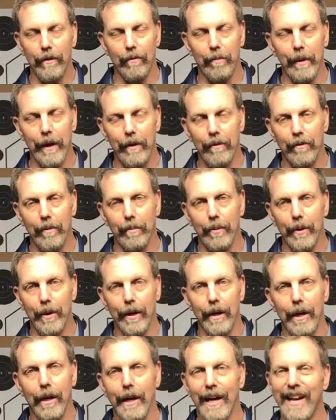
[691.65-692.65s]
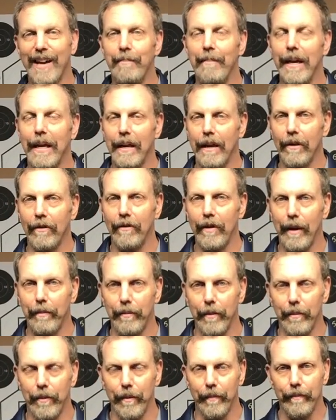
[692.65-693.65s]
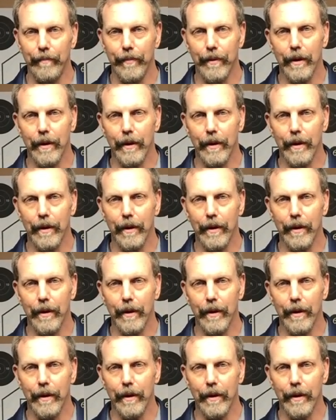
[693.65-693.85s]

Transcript: of space to put it in. I can make it acceptable.